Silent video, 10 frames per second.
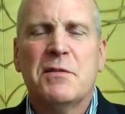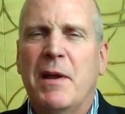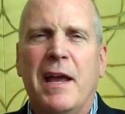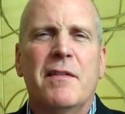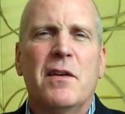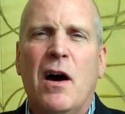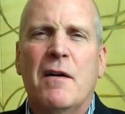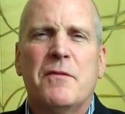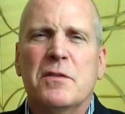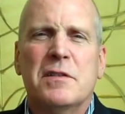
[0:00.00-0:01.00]
expand the
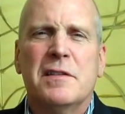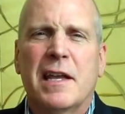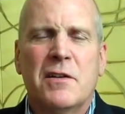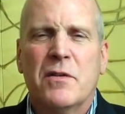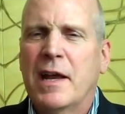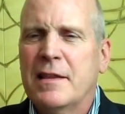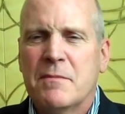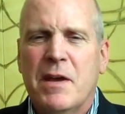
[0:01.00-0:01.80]
offers that they create.